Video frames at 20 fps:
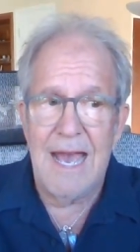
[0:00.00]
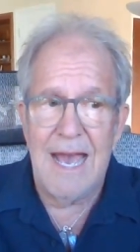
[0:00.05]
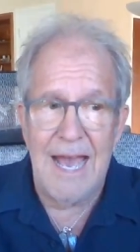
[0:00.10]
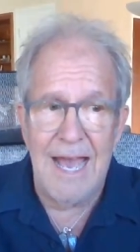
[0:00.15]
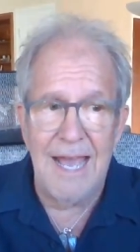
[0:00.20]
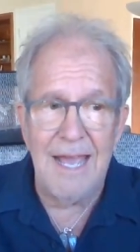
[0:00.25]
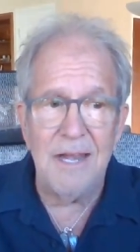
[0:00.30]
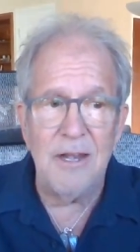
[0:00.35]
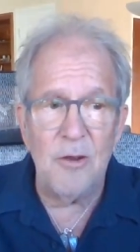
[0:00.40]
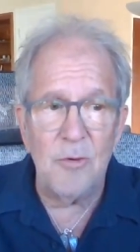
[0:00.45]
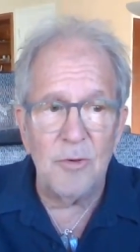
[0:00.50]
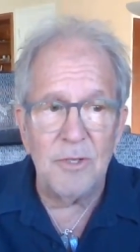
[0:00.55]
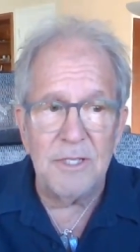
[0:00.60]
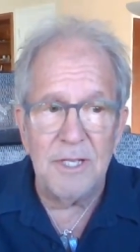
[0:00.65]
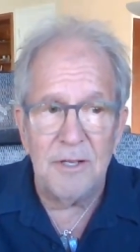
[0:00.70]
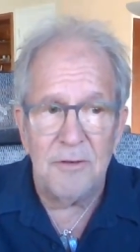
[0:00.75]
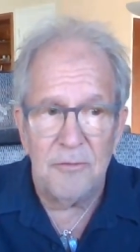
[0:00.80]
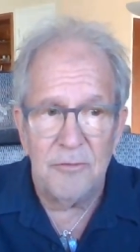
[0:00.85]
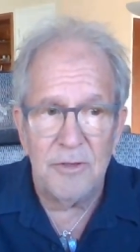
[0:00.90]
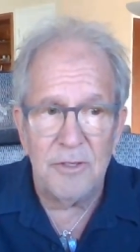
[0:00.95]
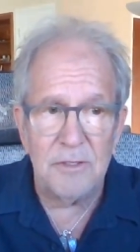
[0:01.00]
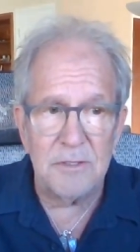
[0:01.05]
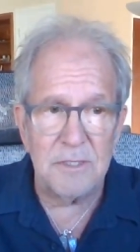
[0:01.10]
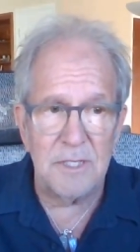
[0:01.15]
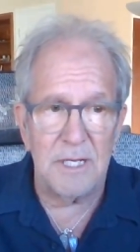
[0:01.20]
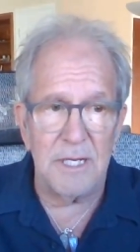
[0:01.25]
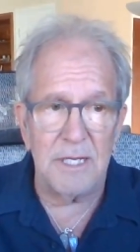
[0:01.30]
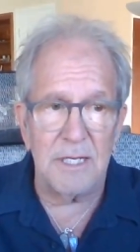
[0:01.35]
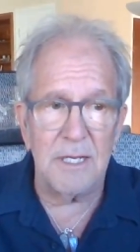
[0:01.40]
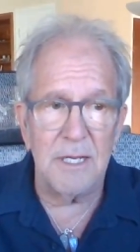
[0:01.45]
I know what that feels
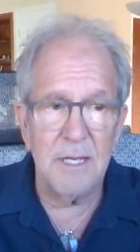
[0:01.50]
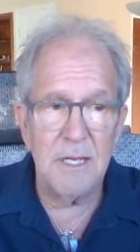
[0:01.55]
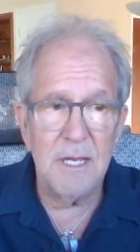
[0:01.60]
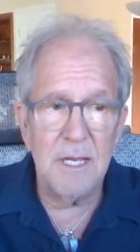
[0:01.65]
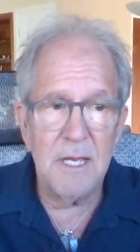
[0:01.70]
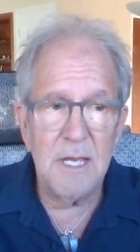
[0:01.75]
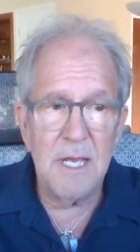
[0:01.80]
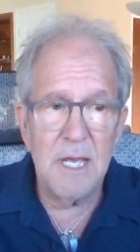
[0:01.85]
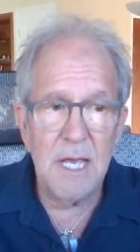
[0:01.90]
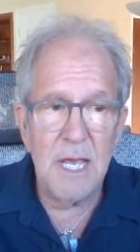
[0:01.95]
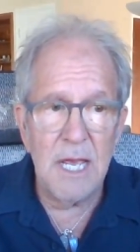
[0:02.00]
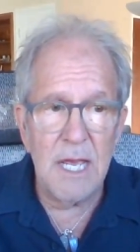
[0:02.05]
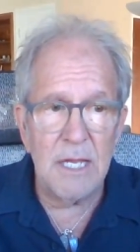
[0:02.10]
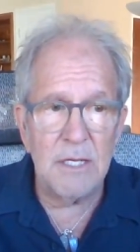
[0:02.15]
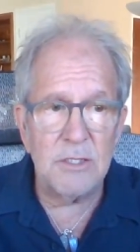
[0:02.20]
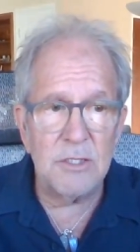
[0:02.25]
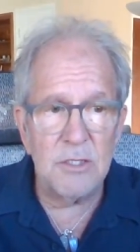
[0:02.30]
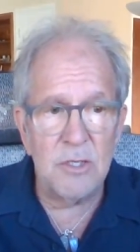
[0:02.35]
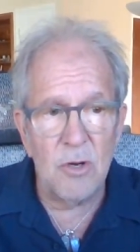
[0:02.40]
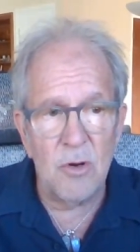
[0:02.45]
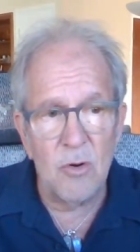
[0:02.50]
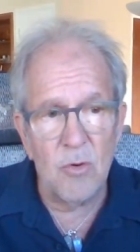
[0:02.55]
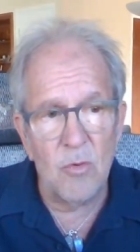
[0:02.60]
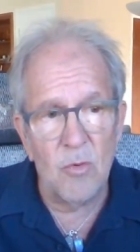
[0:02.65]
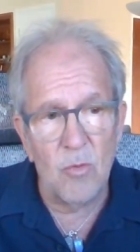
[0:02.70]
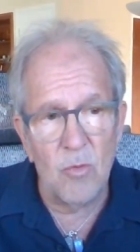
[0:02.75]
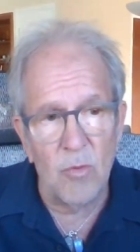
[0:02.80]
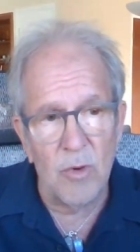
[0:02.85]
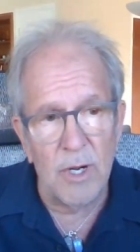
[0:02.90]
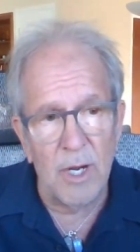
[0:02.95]
like. And
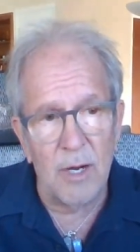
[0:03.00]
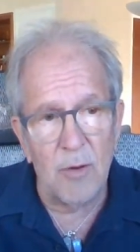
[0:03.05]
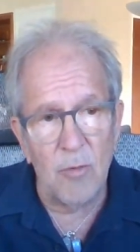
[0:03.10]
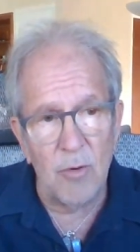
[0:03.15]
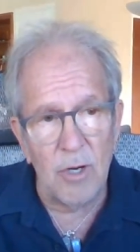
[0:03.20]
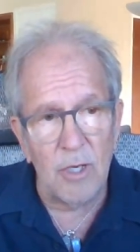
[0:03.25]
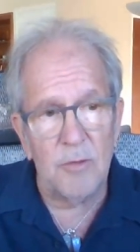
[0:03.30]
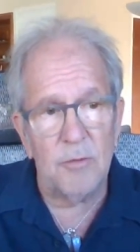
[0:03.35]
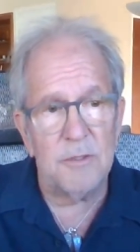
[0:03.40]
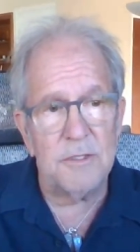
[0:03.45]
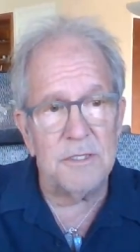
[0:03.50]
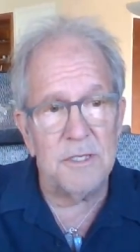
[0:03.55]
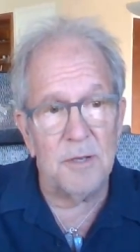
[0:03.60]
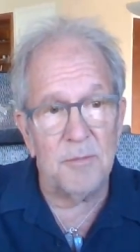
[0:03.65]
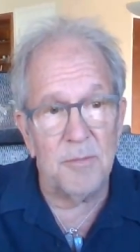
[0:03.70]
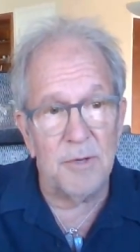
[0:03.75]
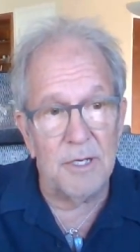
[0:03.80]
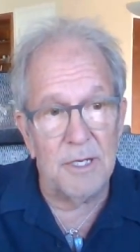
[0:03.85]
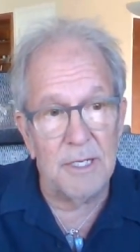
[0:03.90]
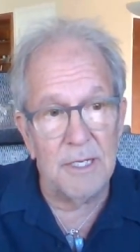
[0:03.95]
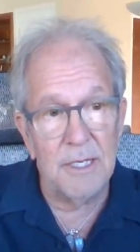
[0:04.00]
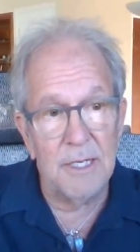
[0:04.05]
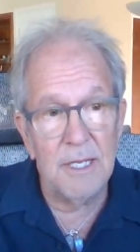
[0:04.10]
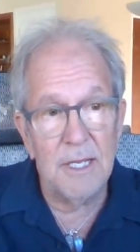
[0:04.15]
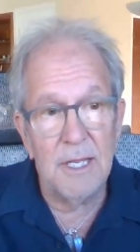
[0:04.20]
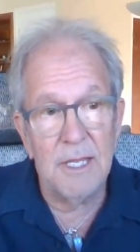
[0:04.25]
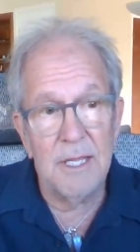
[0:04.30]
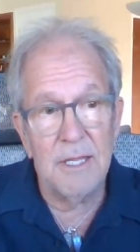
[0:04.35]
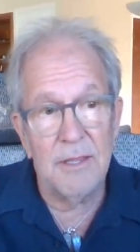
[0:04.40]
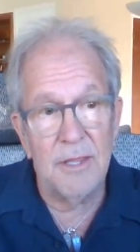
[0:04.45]
so when I work with somebody,
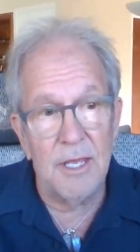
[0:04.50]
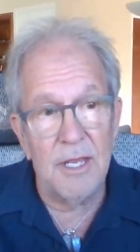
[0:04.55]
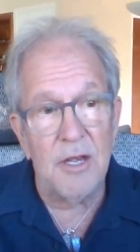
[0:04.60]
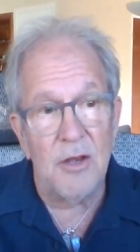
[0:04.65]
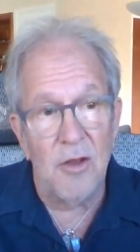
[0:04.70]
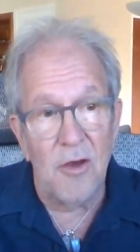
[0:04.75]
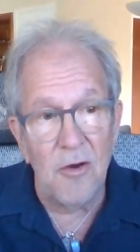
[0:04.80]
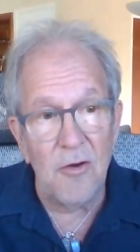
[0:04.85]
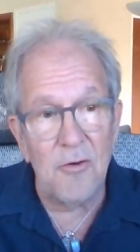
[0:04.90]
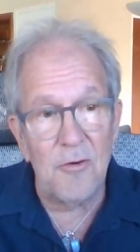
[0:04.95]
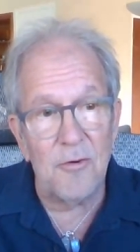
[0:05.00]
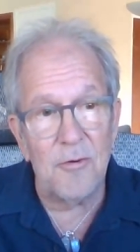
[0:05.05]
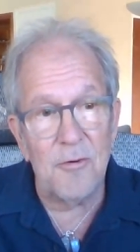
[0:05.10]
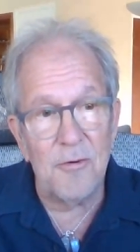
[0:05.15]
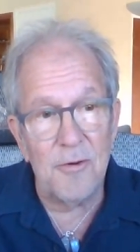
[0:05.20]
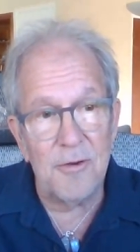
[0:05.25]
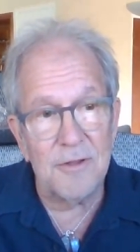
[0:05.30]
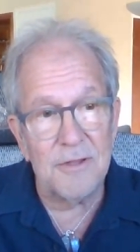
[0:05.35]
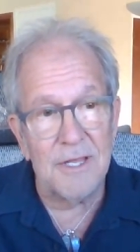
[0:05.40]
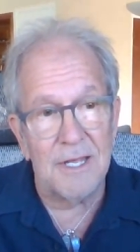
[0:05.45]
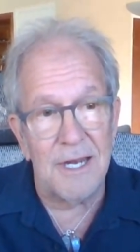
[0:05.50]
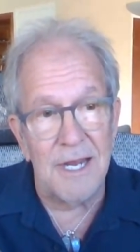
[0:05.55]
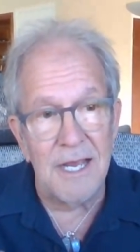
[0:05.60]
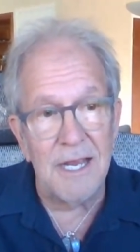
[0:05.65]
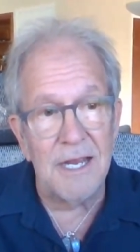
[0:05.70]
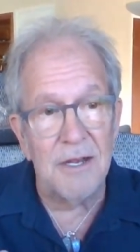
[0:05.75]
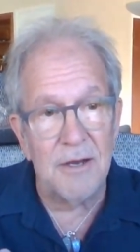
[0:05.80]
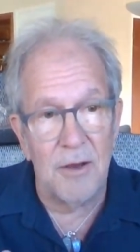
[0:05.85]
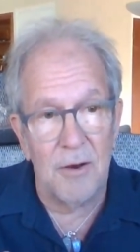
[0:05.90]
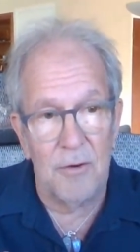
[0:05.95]
they know that
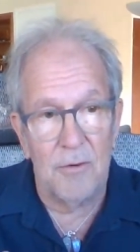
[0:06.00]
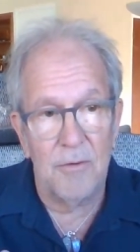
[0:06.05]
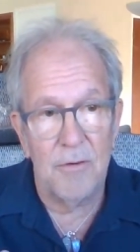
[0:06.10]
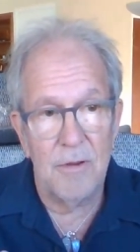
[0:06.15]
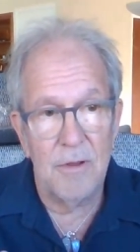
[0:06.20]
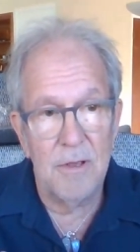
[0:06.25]
I know,